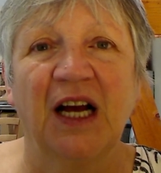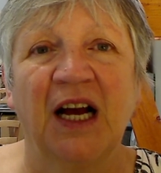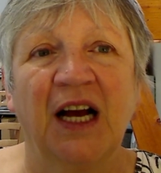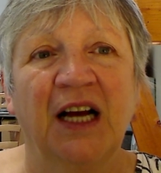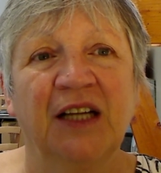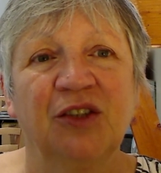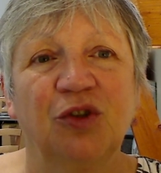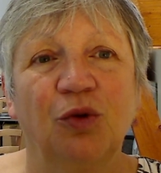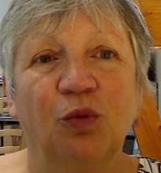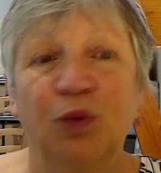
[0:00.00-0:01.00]
and
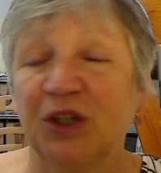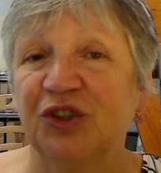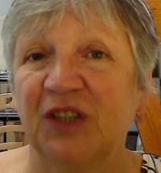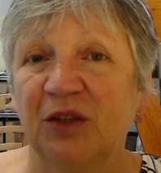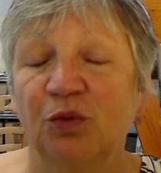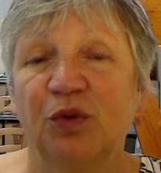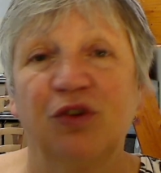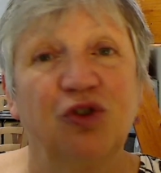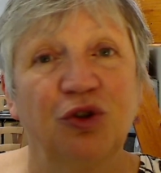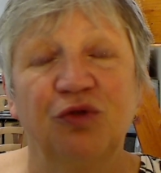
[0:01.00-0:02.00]
we're sitting
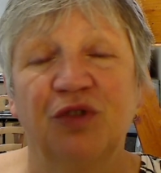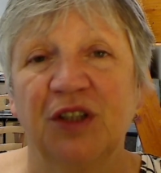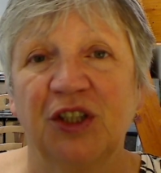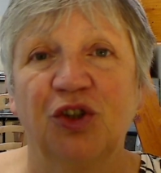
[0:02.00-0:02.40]
with two really